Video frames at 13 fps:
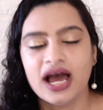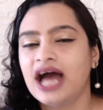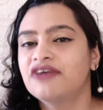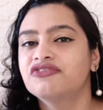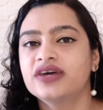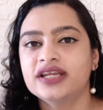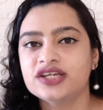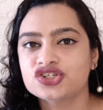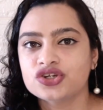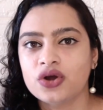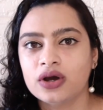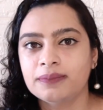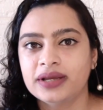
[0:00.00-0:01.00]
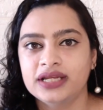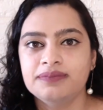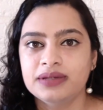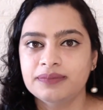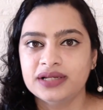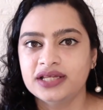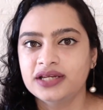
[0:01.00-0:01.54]
I'm very sure many
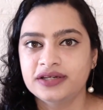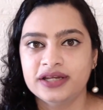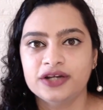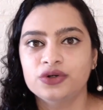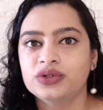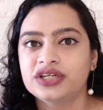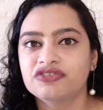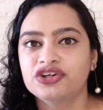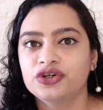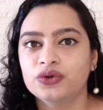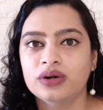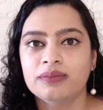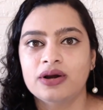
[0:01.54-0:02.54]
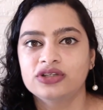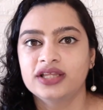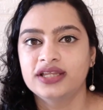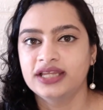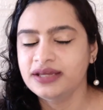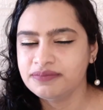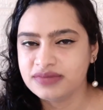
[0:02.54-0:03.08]
people in India don't even know about the
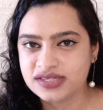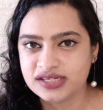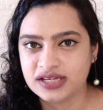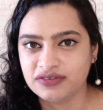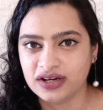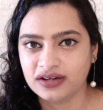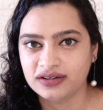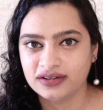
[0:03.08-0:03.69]
name Miss Diva.